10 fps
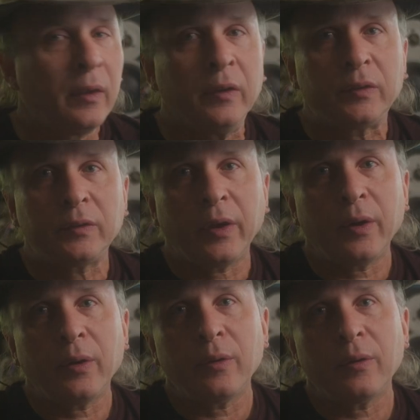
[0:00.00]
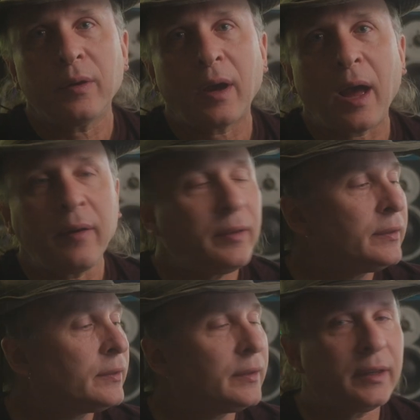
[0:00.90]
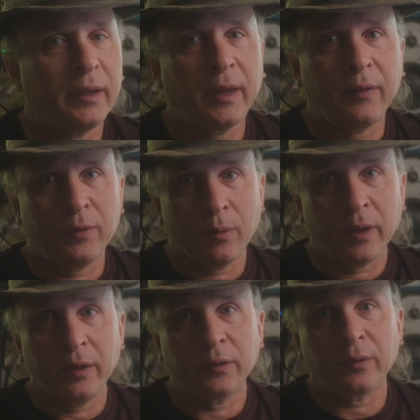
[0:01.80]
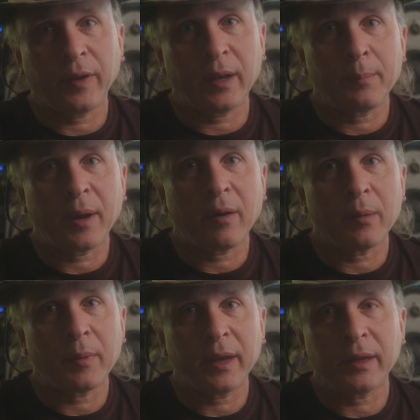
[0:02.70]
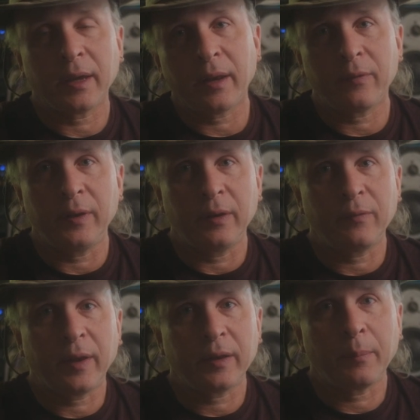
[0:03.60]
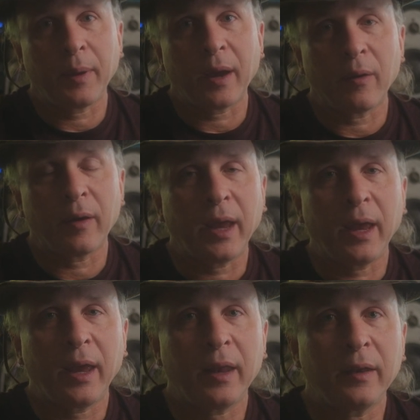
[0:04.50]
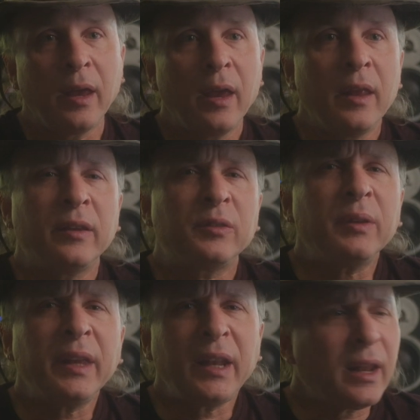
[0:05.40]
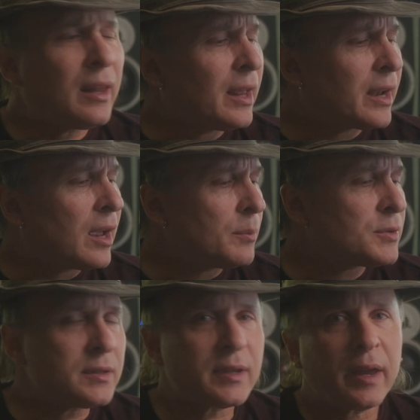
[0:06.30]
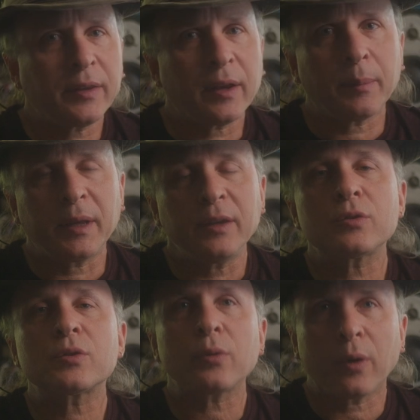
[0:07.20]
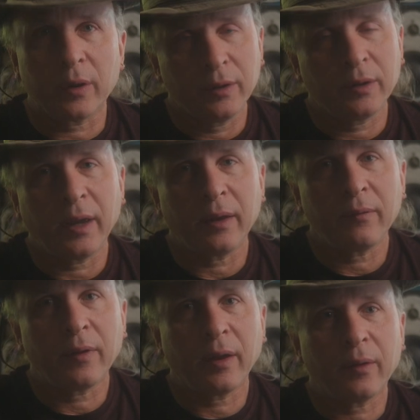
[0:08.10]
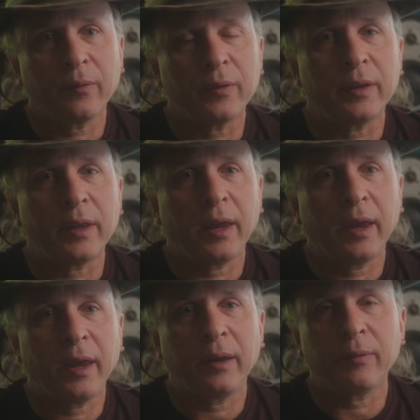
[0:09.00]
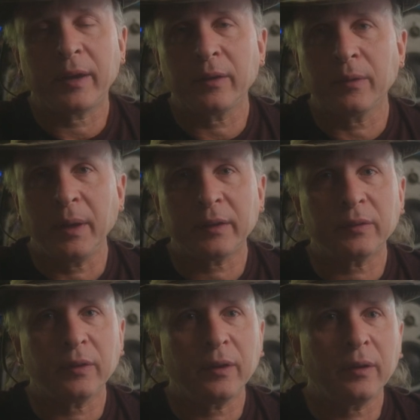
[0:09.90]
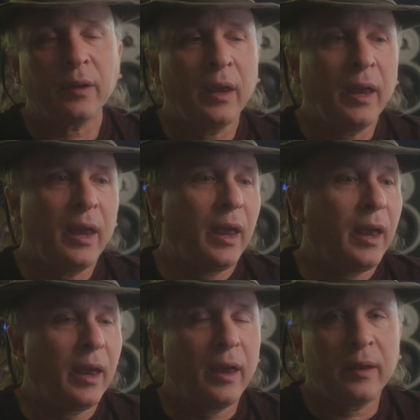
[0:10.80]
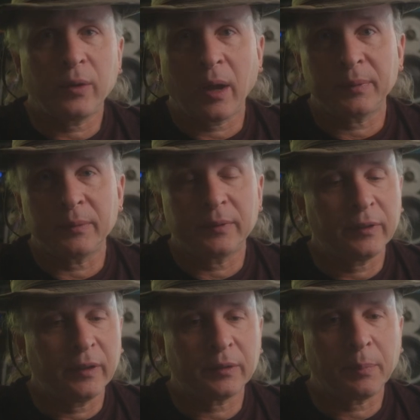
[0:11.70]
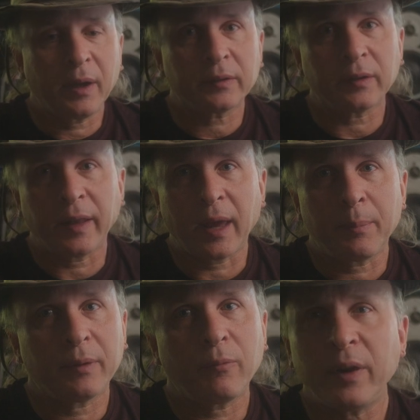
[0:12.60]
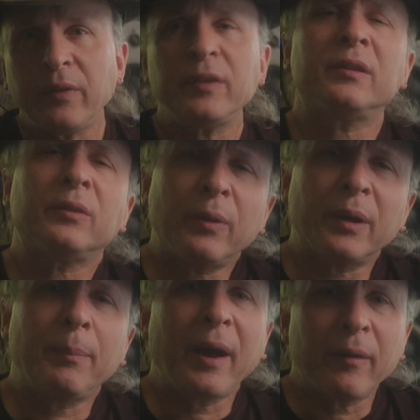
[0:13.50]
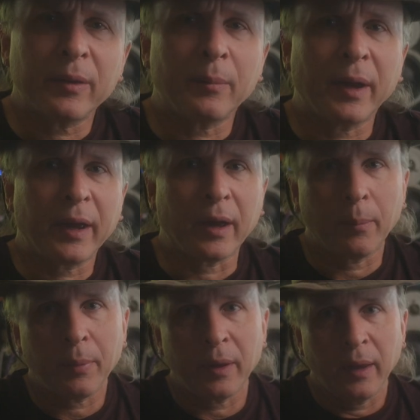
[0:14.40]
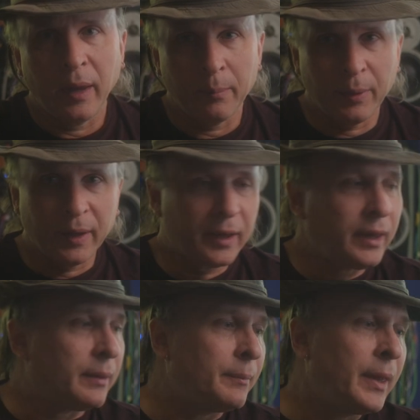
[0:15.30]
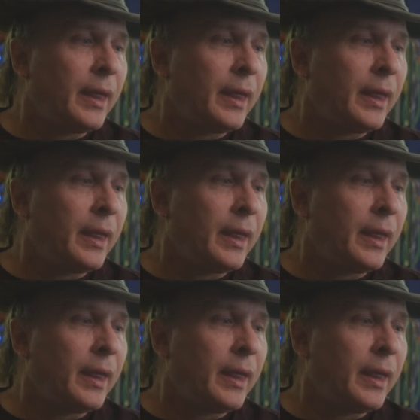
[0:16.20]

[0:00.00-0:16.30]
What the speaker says: So obviously, if you want to use a Phantom Power mic, you got to feed it Phantom Power, and there's really not a lot of options out there. I mean, sure, you can get involved with a regular mixer and drop some serious bucks on that, but what if you just want to power the mic up and plug it in?